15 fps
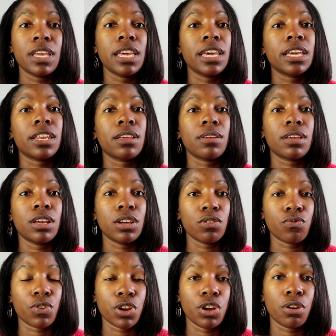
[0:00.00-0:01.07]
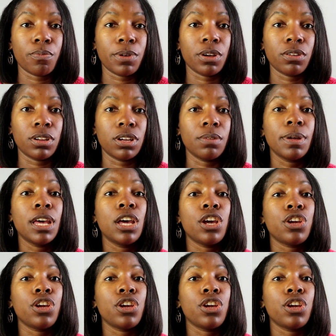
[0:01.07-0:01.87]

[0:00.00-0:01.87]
thing, and it could run your bill up.